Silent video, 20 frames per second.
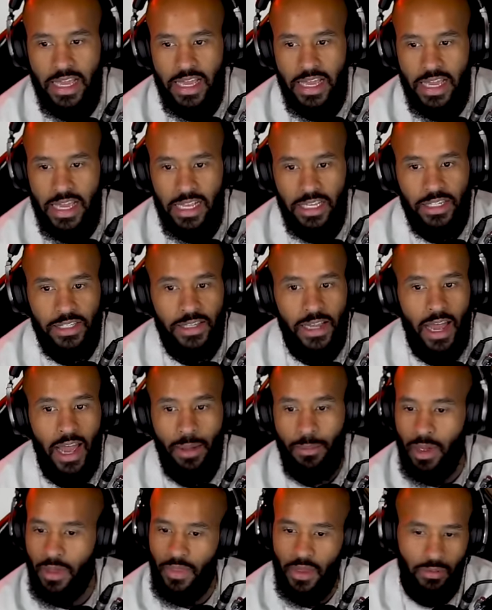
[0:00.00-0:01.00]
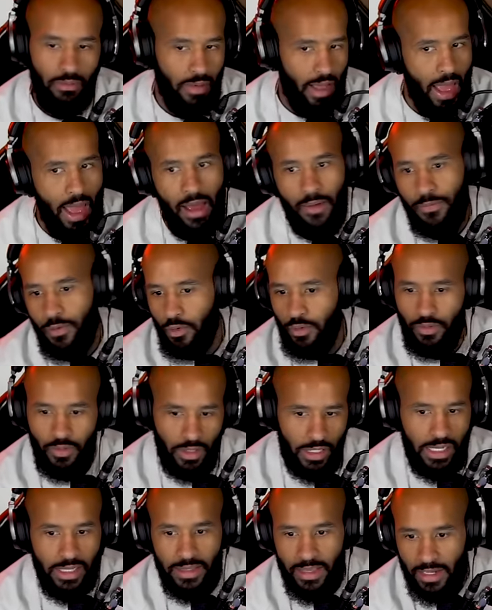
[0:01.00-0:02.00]
each time, and then after
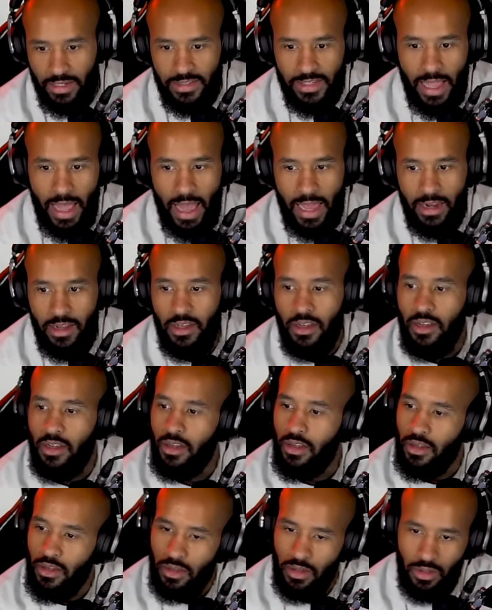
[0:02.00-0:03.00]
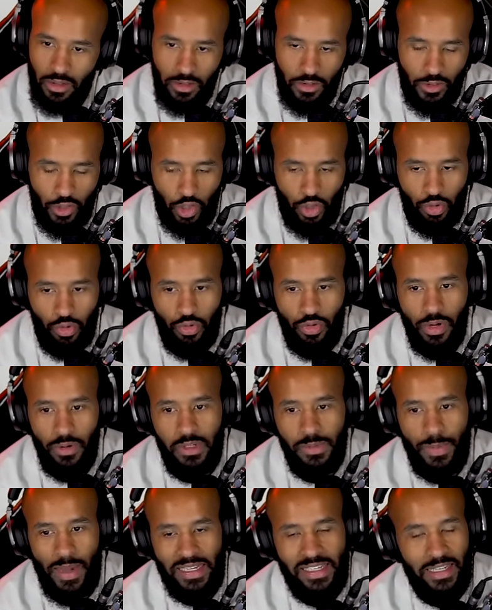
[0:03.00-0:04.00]
he does that, Takeru
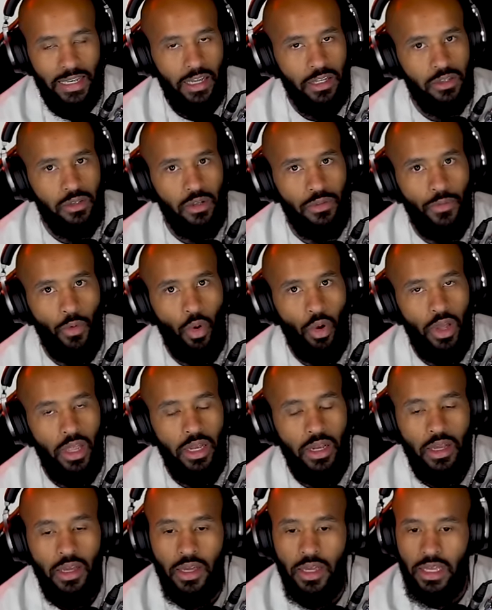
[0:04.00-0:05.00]
comes back to the edge of the void.